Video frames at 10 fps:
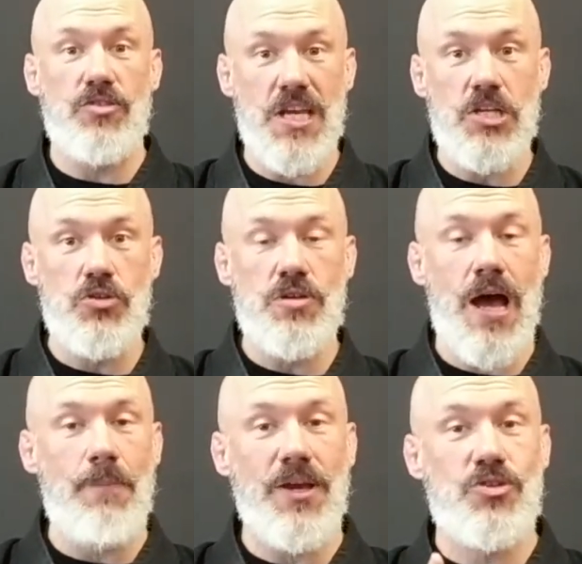Take your
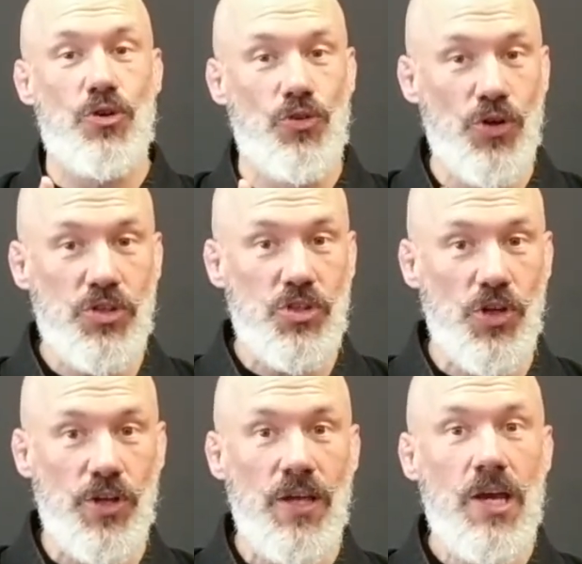time, make sure it looks
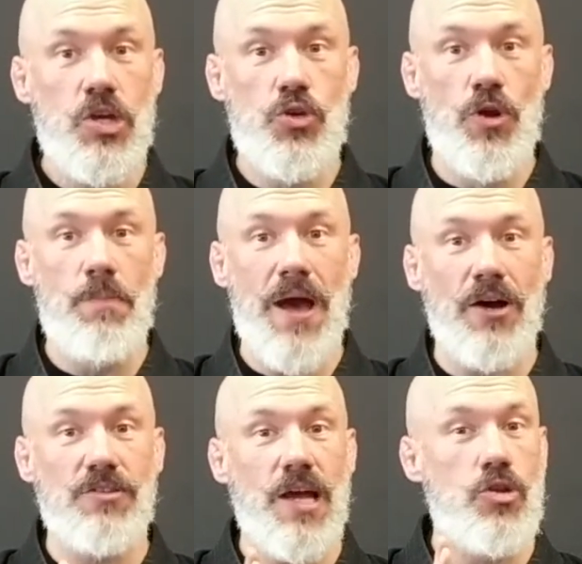good, you're in
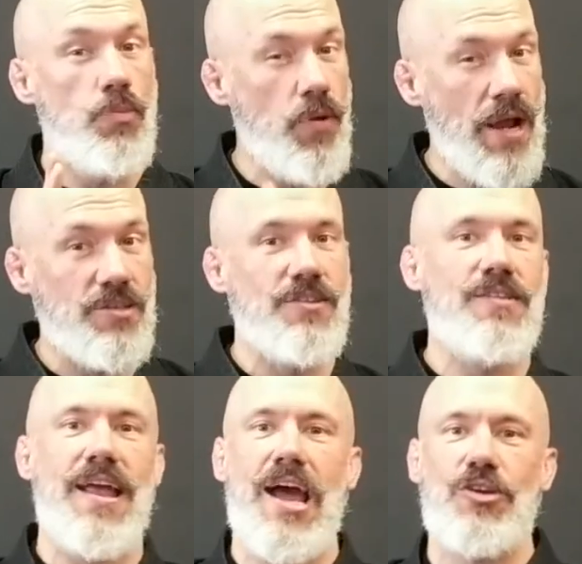balance, and you're practicing
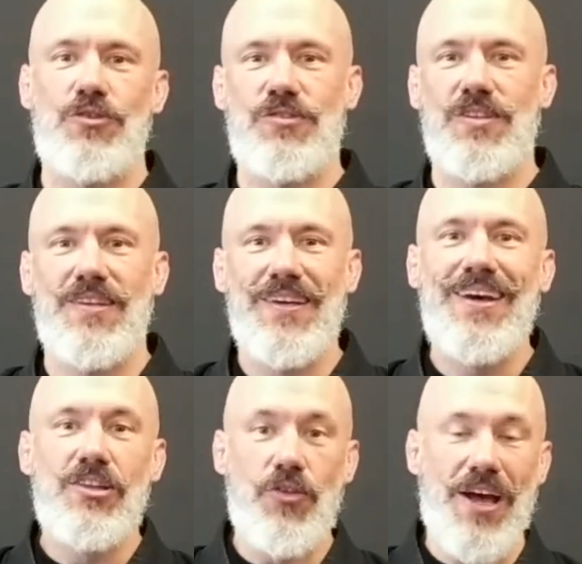that accuracy.
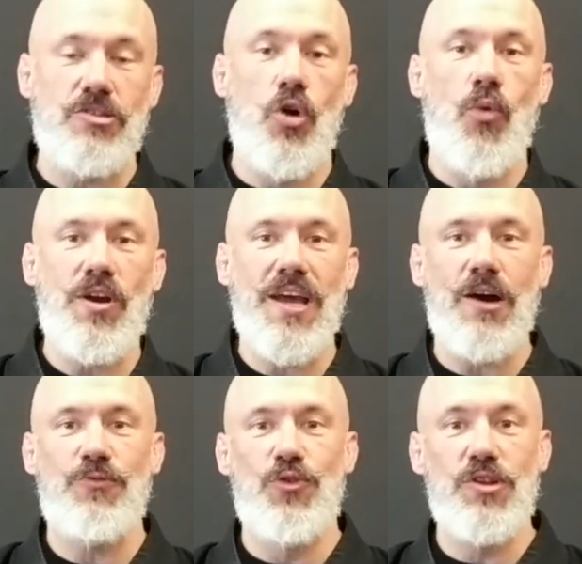So that's our
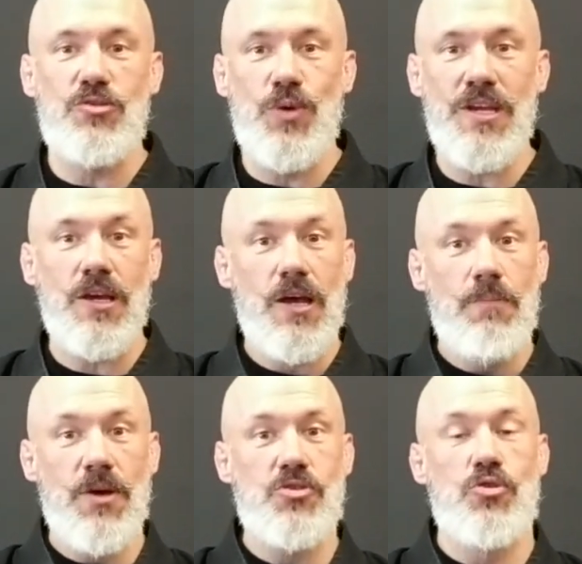workout for this week.
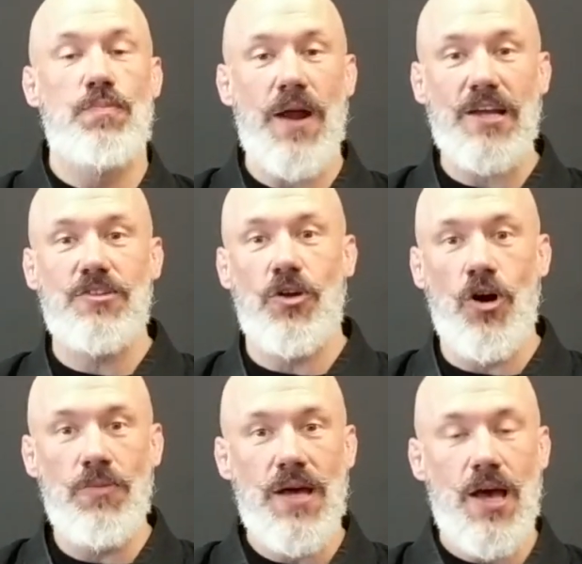Make sure you practice at
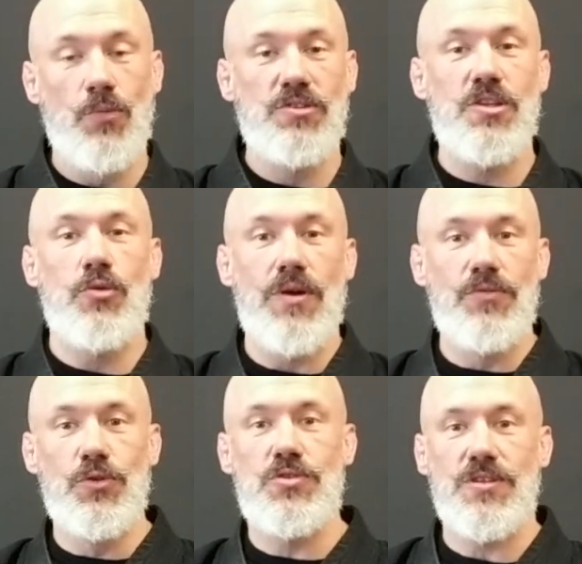home, and we'll see you at
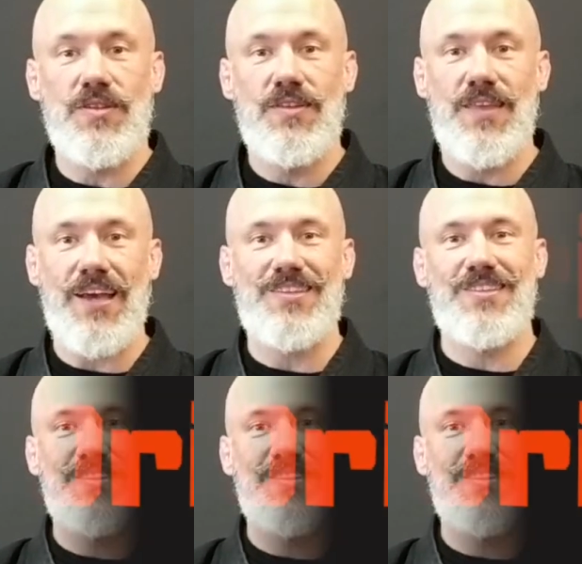Revolution. Thanks.